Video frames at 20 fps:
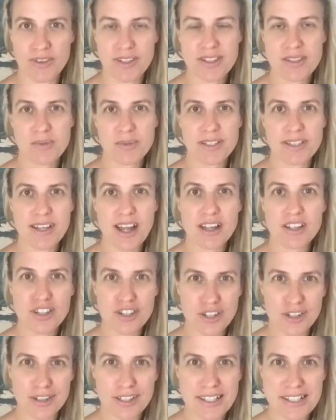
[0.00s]
We touched
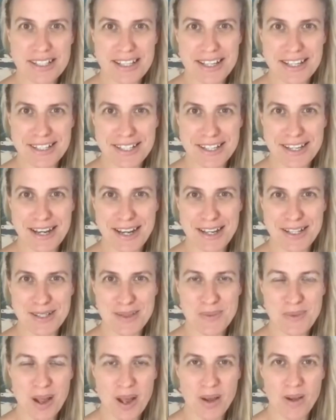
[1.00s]
on this yesterday as
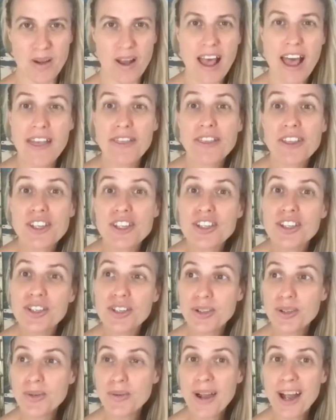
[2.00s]
well, that
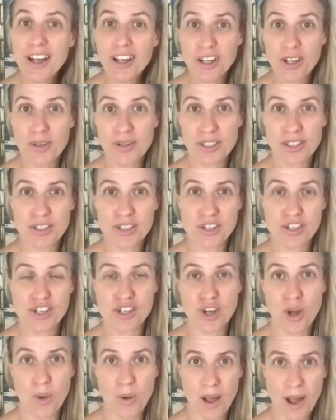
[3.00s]
you are going to
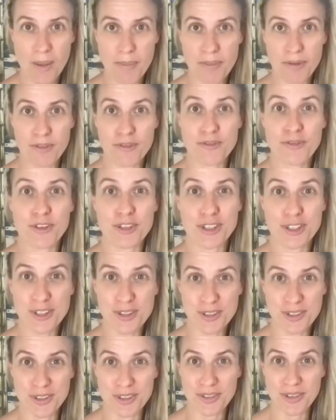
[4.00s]
show up for
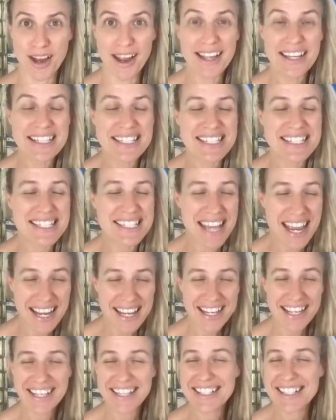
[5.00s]
you, right?
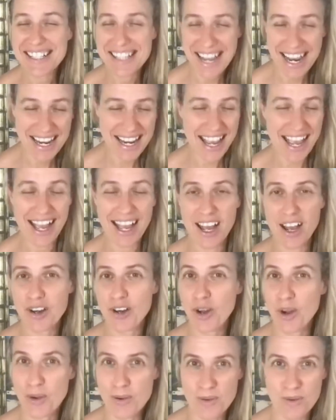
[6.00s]
Day in, day out,
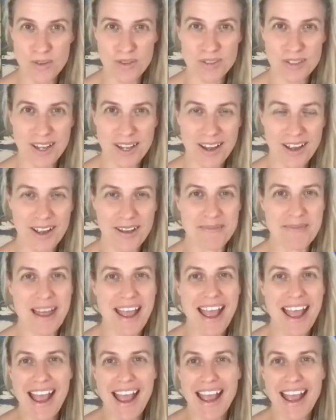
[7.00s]
all the time.
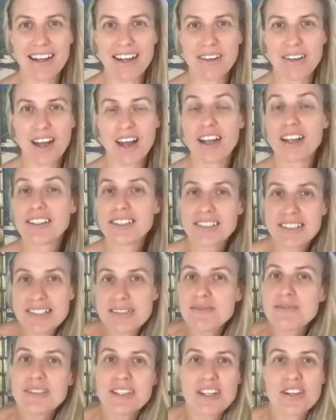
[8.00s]
And
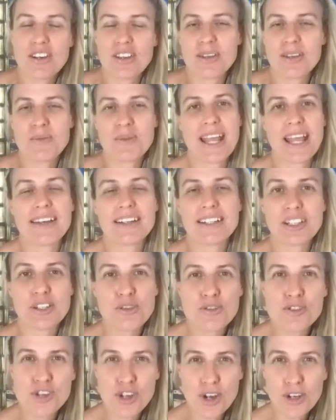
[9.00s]
then we had a
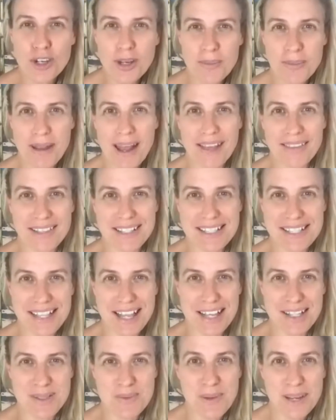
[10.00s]
little joke about this
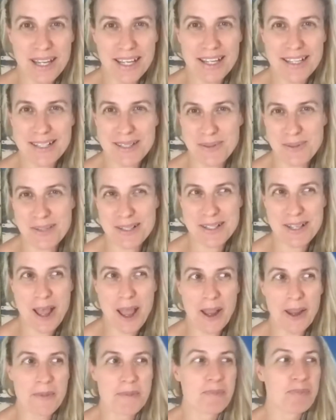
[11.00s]
last week, because it was
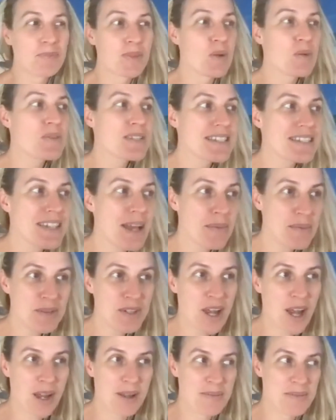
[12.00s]
like, well,
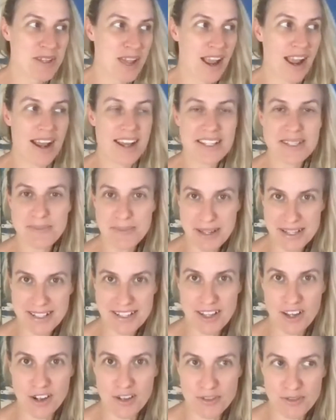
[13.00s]
sometimes I ask
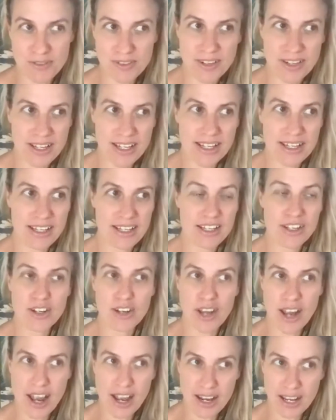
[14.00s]
myself,
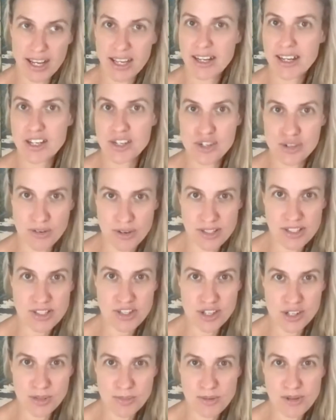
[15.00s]
can I trust
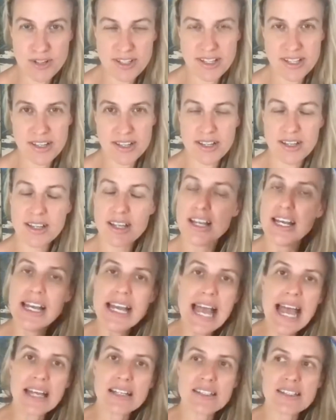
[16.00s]
you, Marissa?
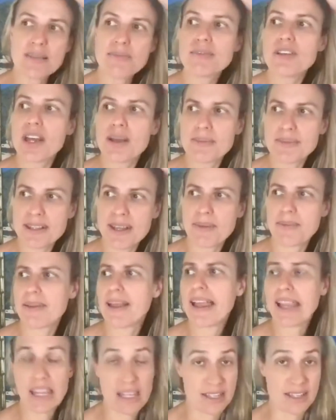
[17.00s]
And sometimes I'm
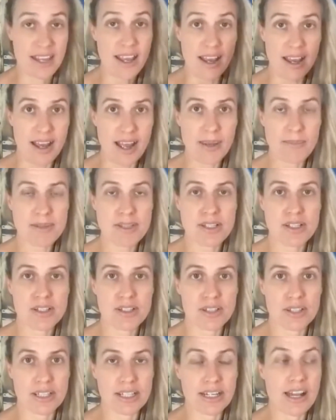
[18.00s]
like, yeah,
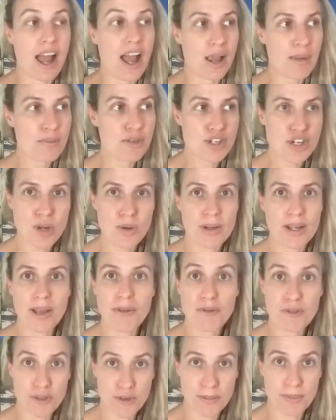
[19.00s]
absolutely. Like, I'm showing up
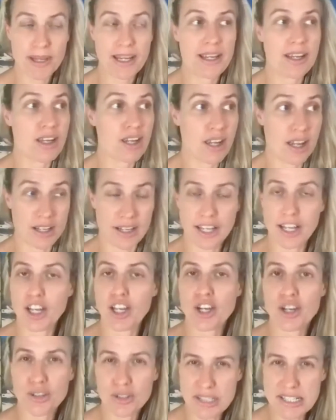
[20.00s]
for me like a
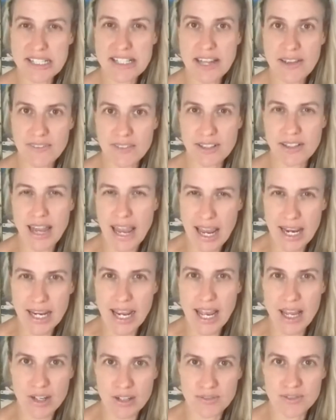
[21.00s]
good 7, 8
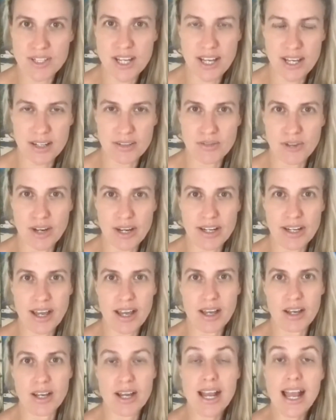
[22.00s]
out of 10 right
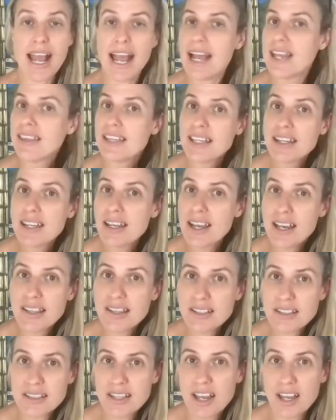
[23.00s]
now. And then at
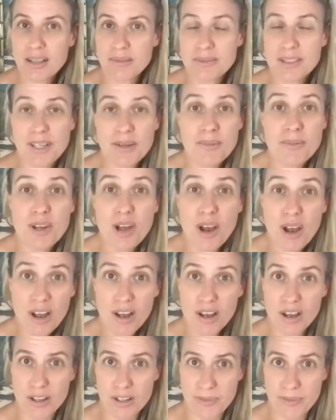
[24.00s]
other times I'm
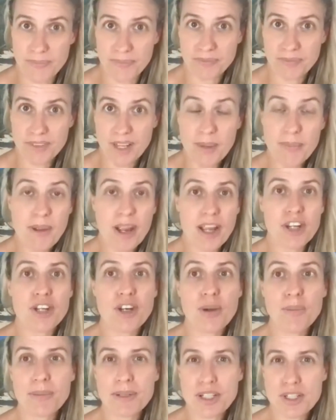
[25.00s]
not. I might
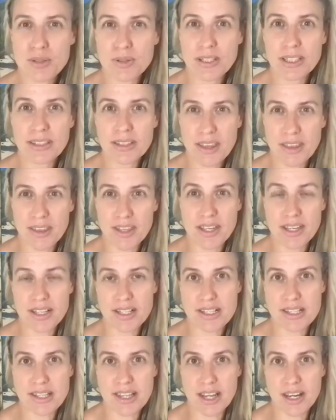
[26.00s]
not be doing the
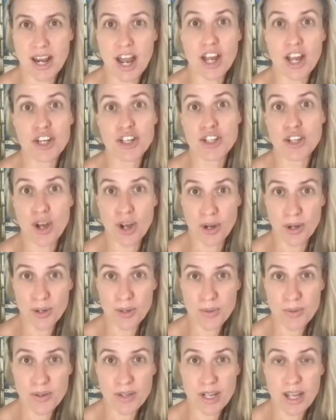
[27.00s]
things that I
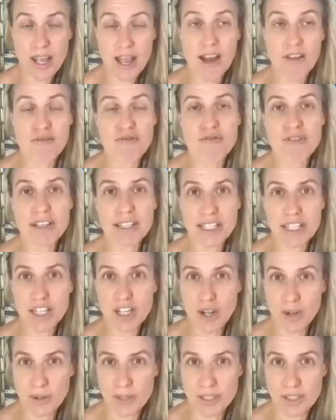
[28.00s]
know are really
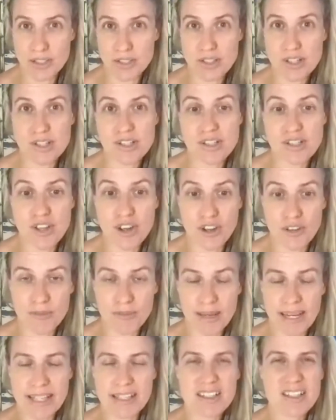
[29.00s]
going to serve
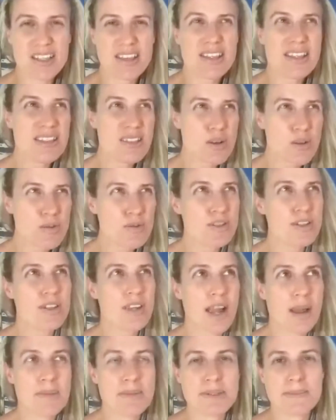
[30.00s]
me. And so this also
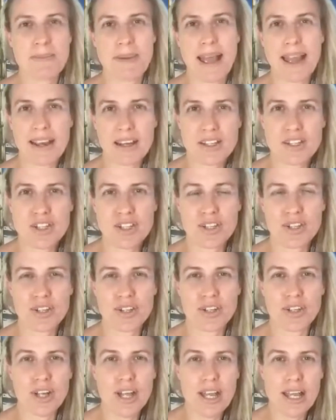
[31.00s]
comes back
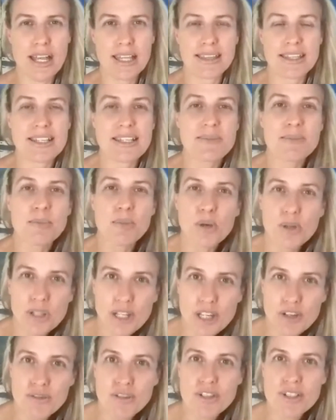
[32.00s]
to these
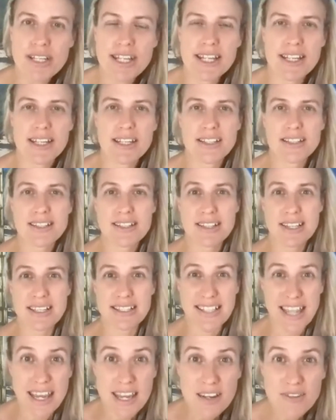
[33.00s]
morning routines, these
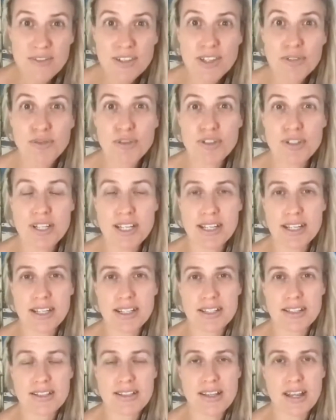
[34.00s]
evening
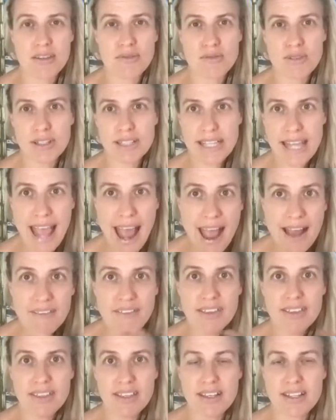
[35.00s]
routines, and really
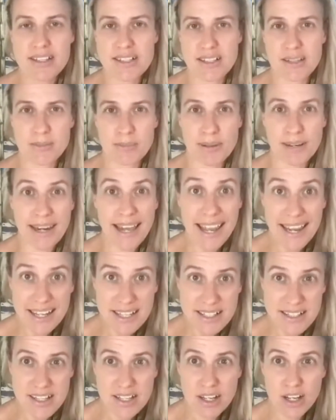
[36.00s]
having things in
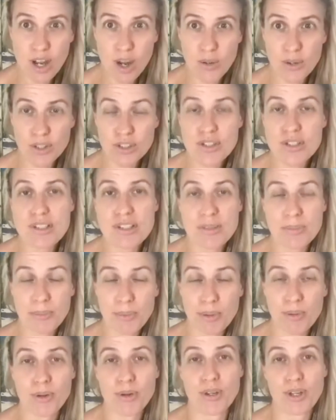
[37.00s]
place that are going to
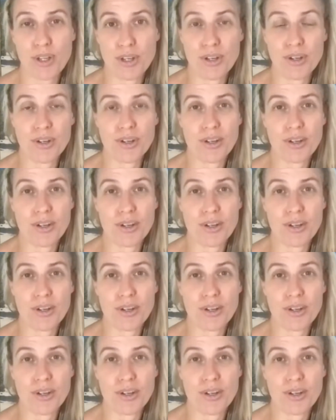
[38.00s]
support you